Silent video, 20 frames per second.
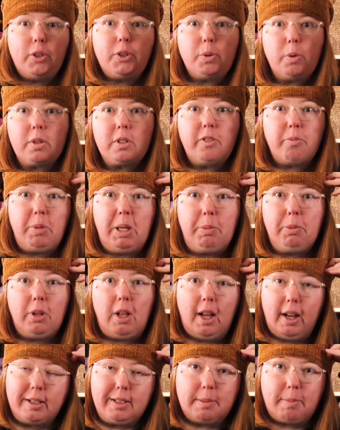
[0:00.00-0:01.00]
sorts of people
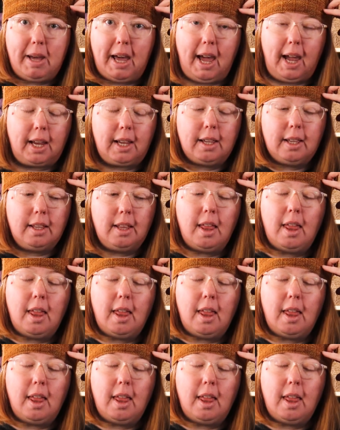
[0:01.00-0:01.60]
hugs back.